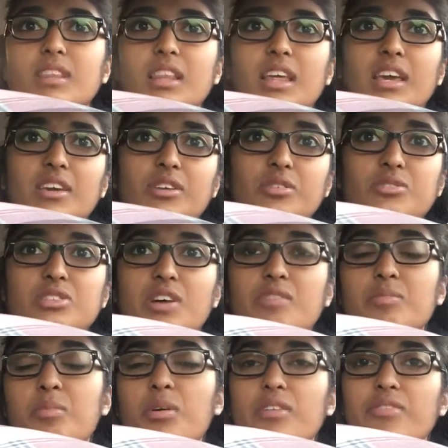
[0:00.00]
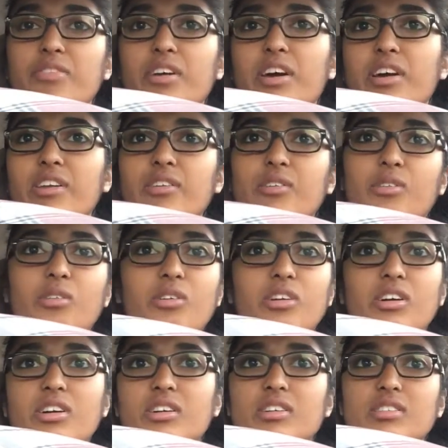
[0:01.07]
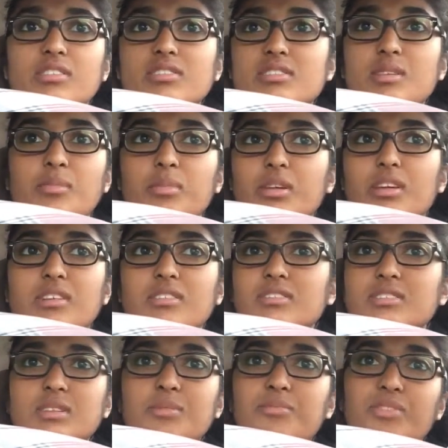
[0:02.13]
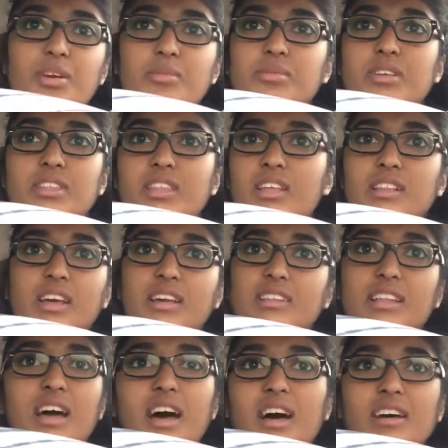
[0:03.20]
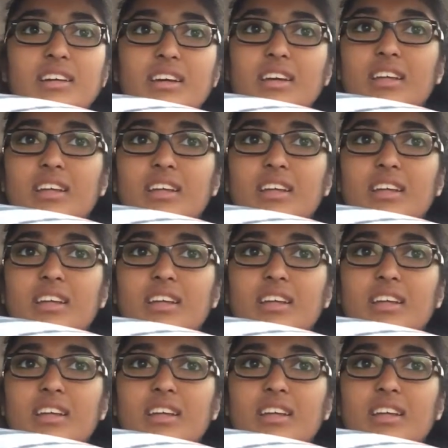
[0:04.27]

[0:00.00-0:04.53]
they used to have a boyfriend or something, some family thing like that,